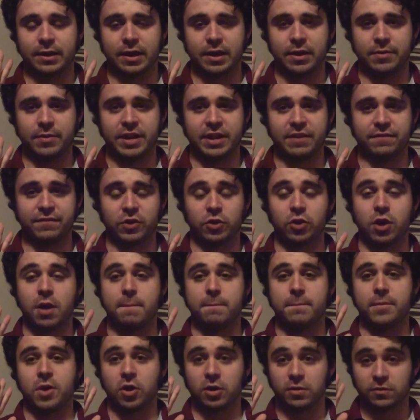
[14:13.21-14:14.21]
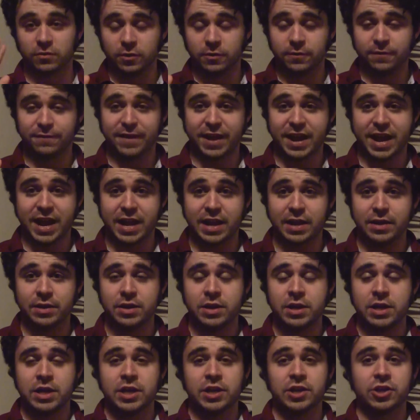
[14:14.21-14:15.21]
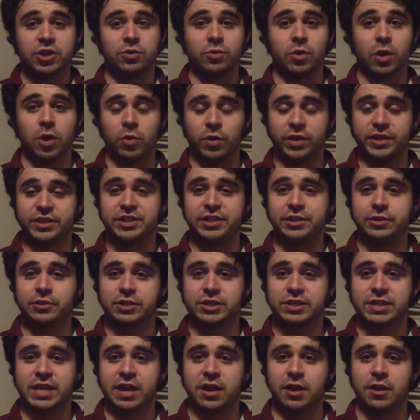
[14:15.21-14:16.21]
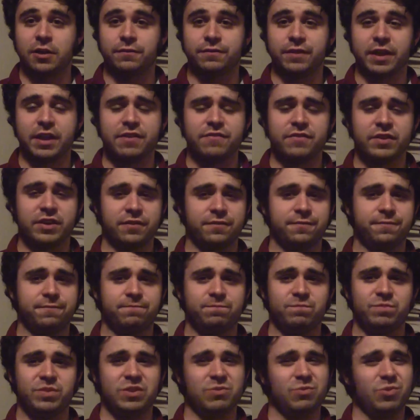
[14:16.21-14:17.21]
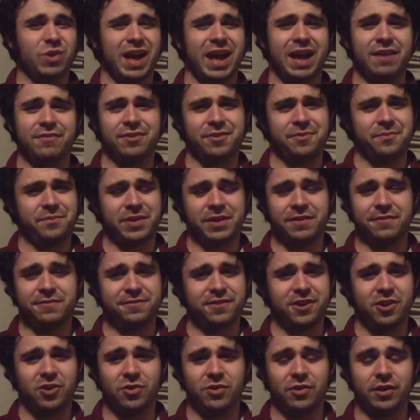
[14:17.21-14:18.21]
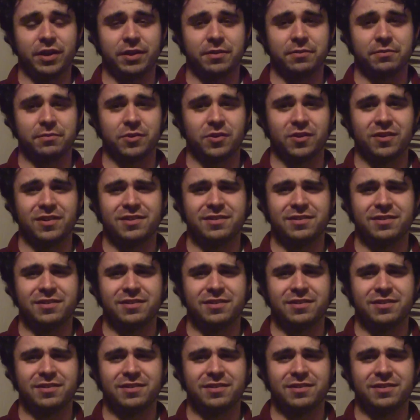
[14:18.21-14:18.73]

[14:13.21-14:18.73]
I mean, if you're a Marvel fan, you owe it to yourself, even if you haven't been following...